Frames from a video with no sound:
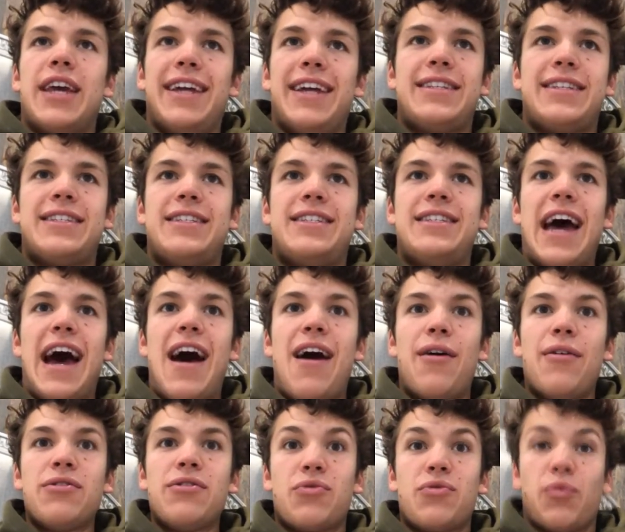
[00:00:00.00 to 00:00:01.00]
it
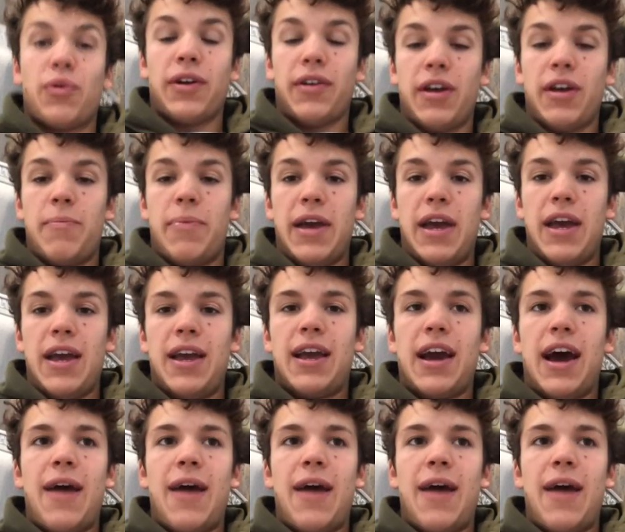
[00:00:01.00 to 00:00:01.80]
sounds really big.